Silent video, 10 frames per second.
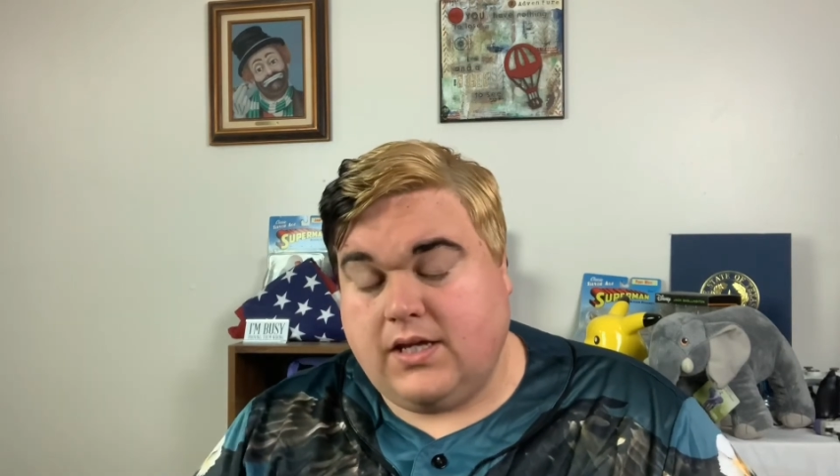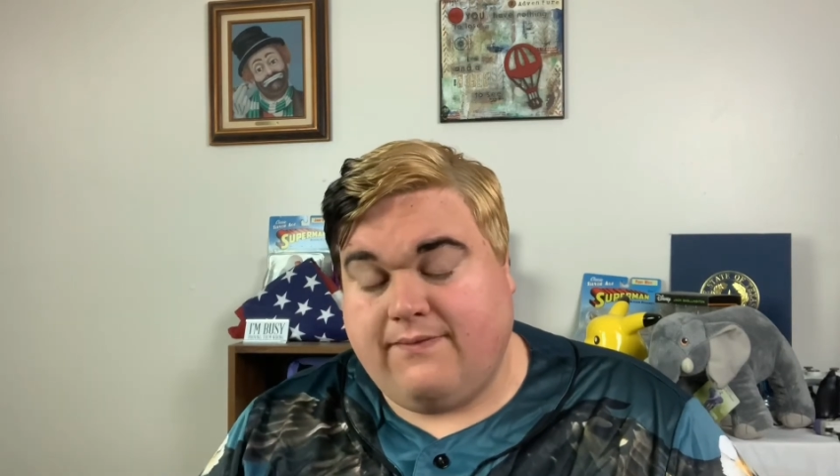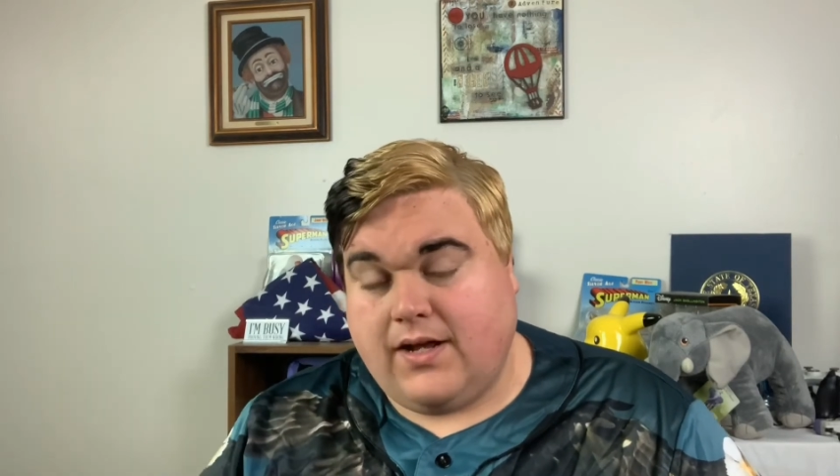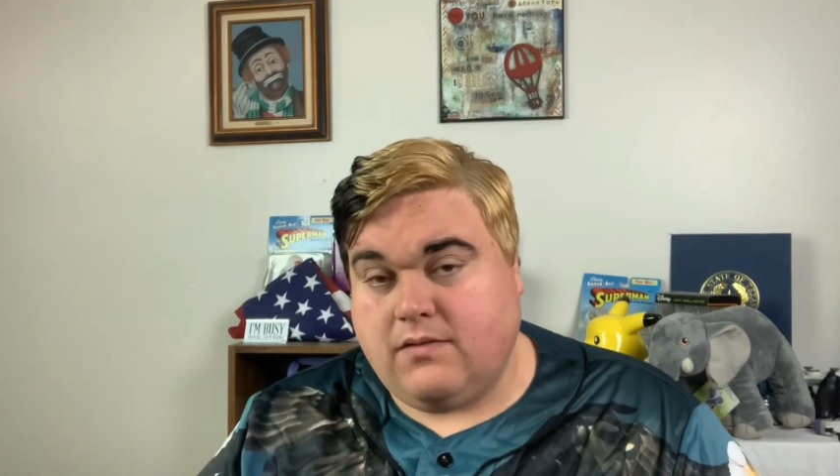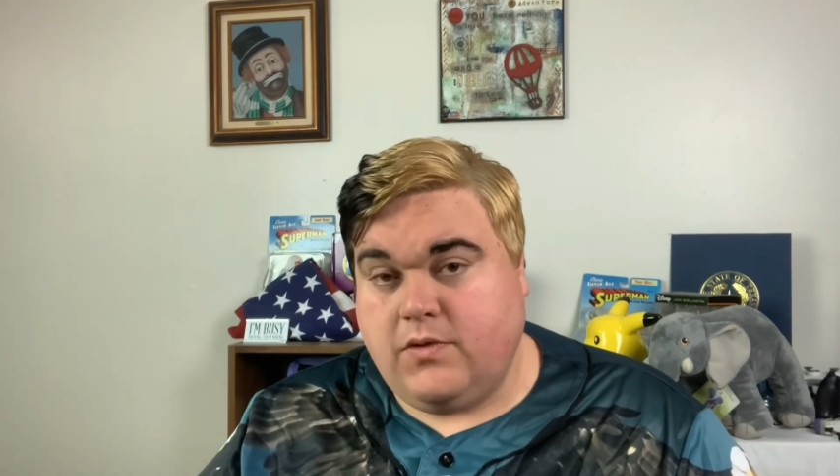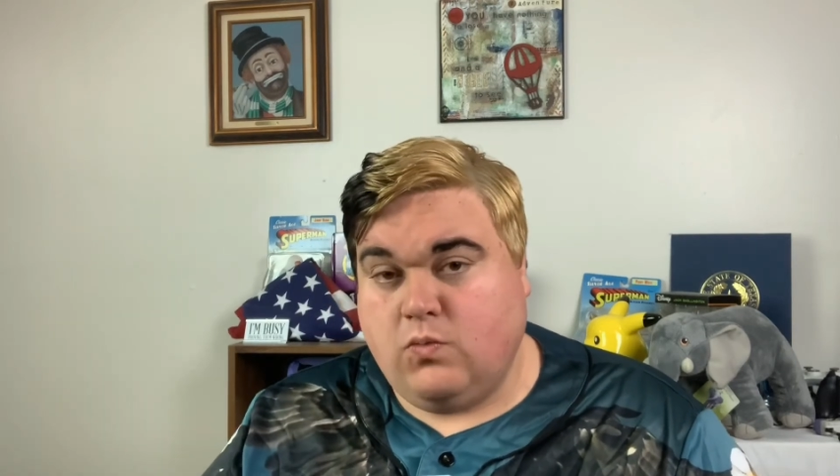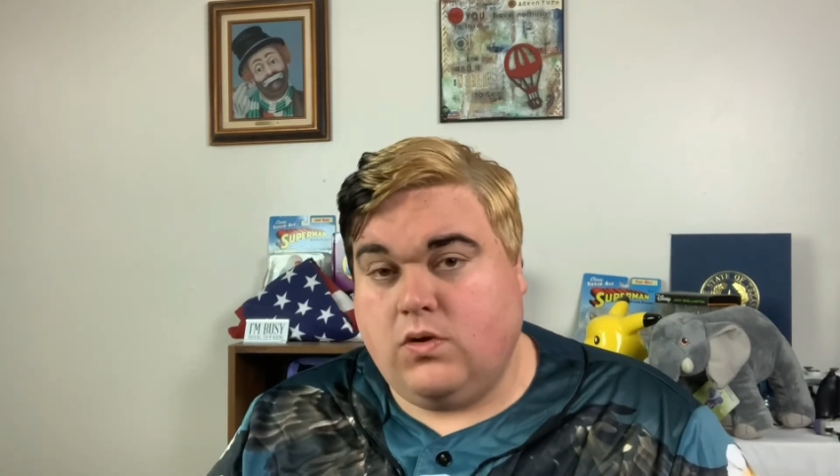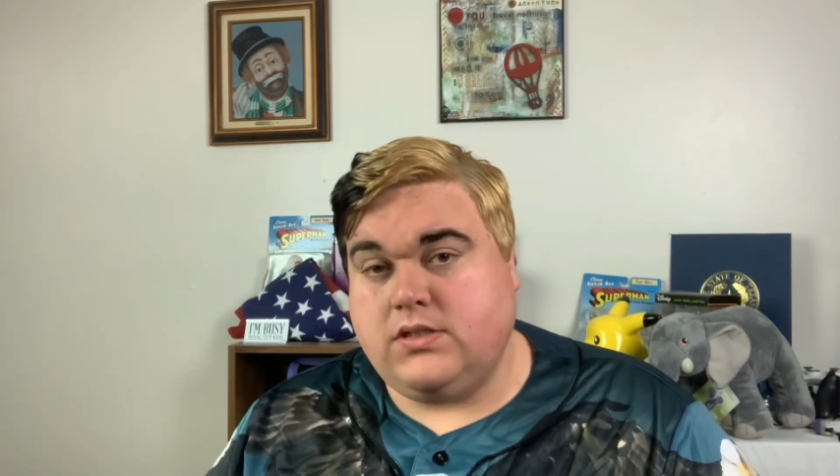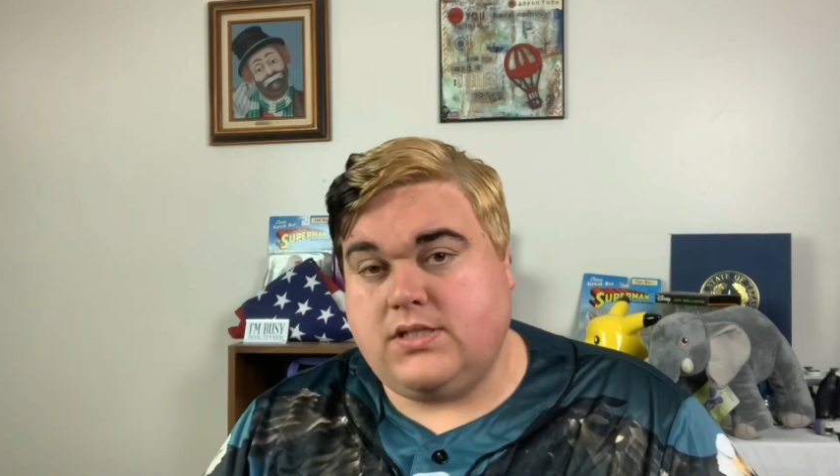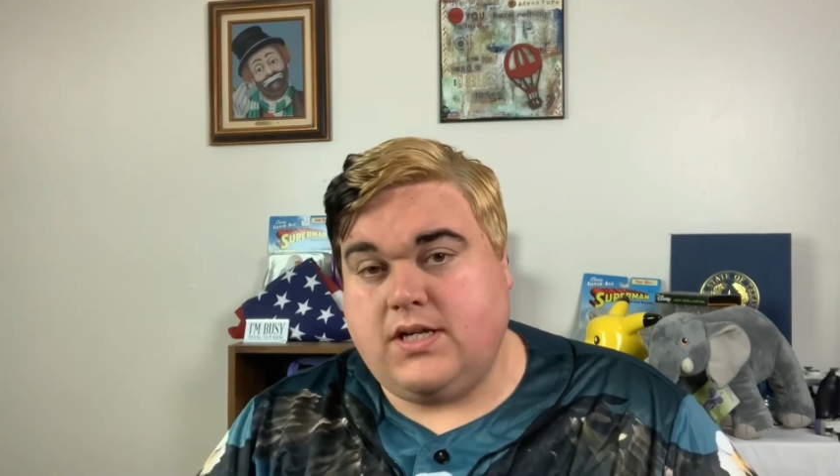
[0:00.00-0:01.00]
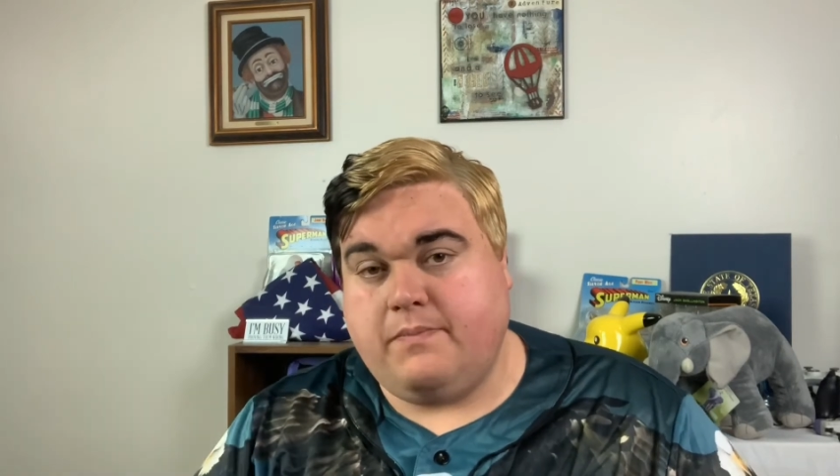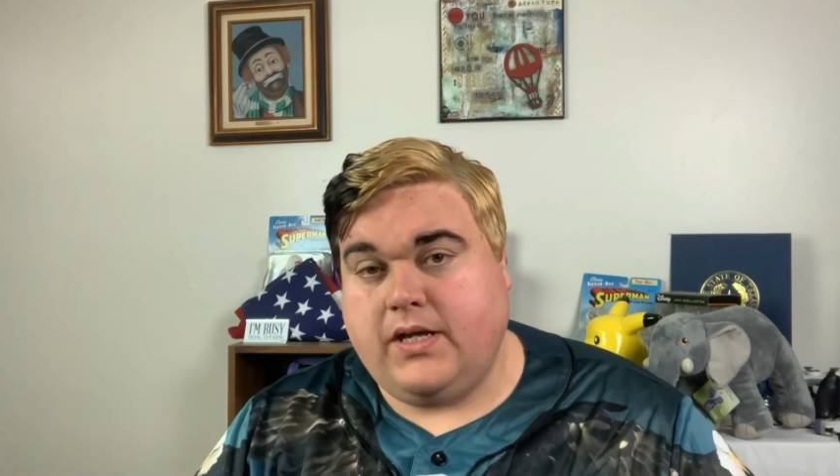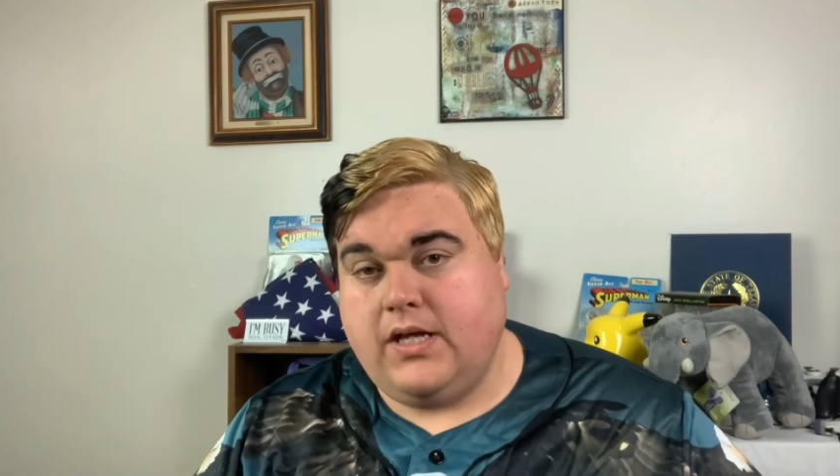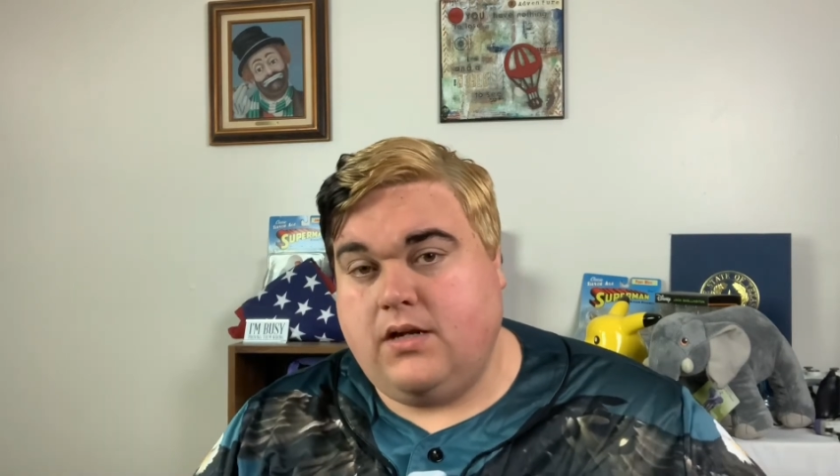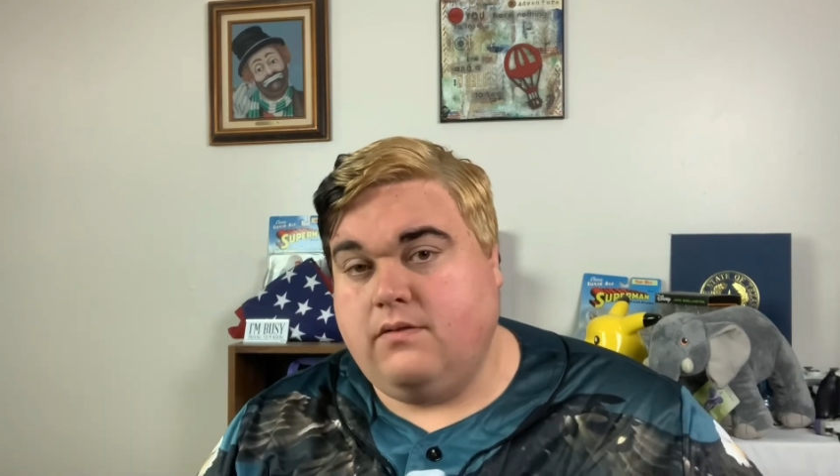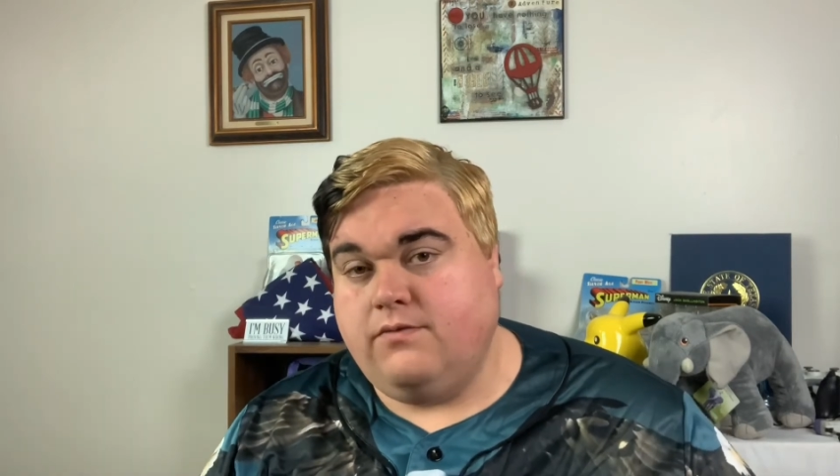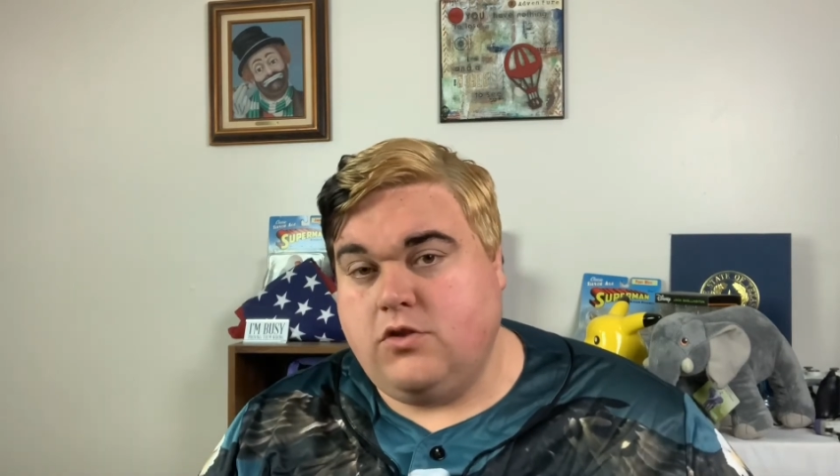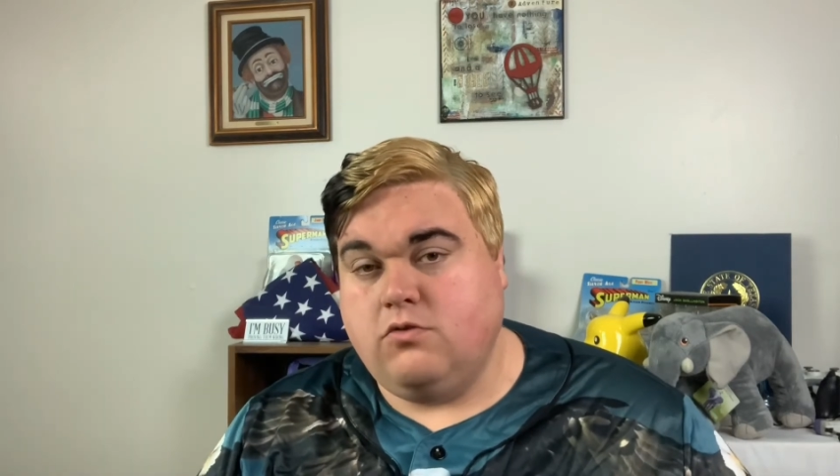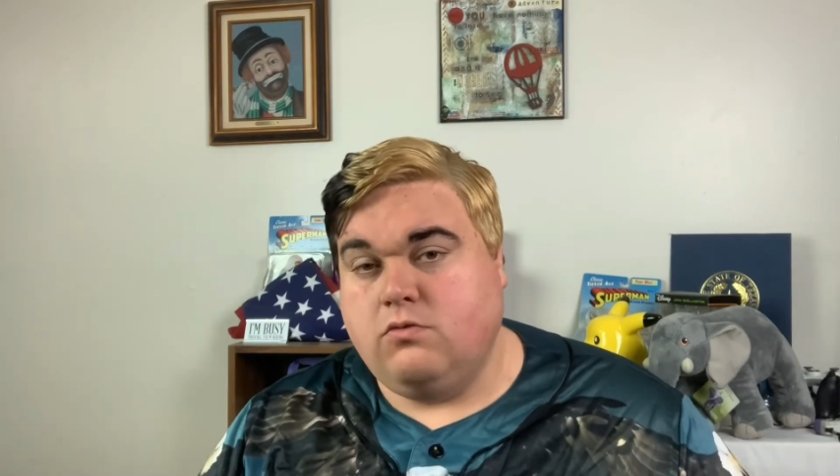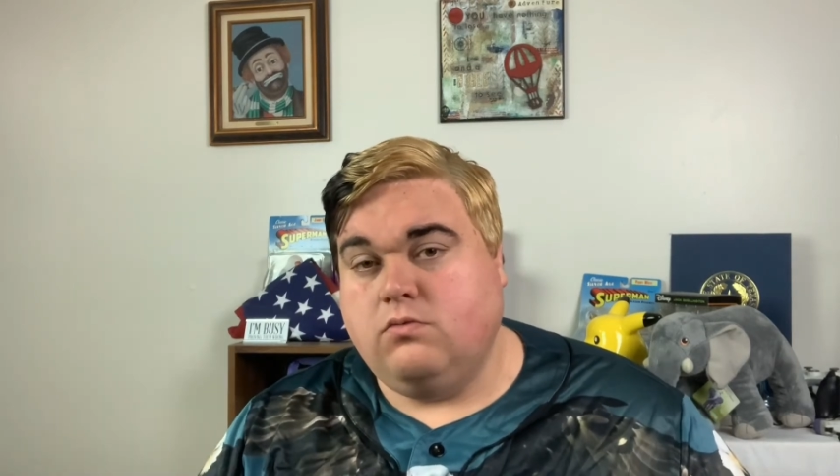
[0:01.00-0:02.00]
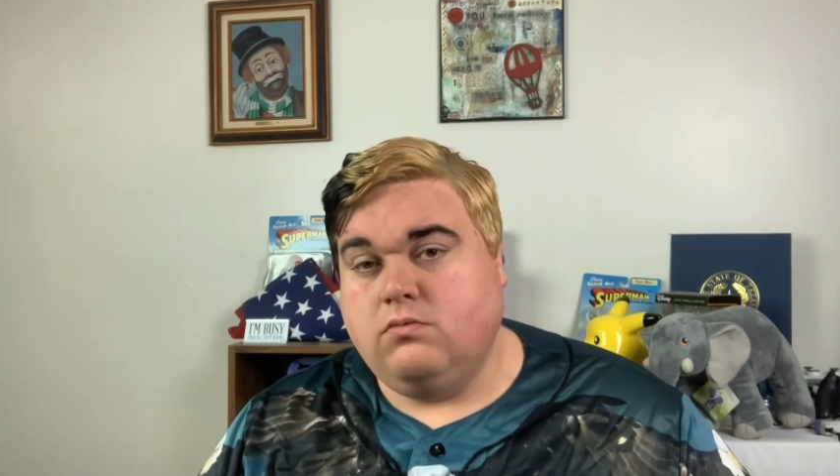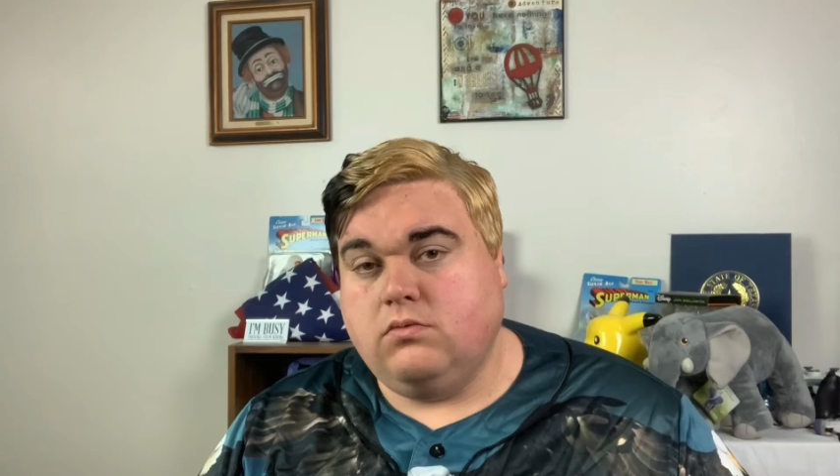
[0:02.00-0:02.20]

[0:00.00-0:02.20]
If I can be one step ahead of you